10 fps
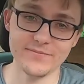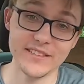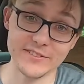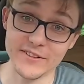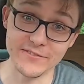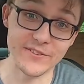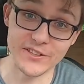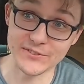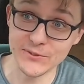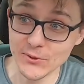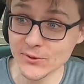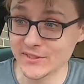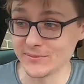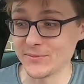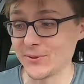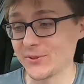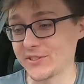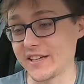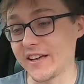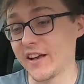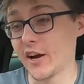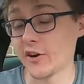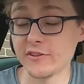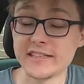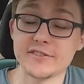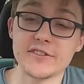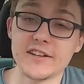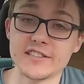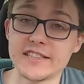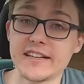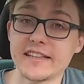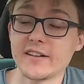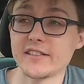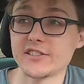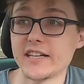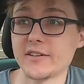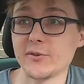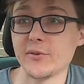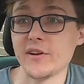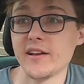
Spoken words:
bits around fast Fords and Porsche, and I really do like sharing that on the channel.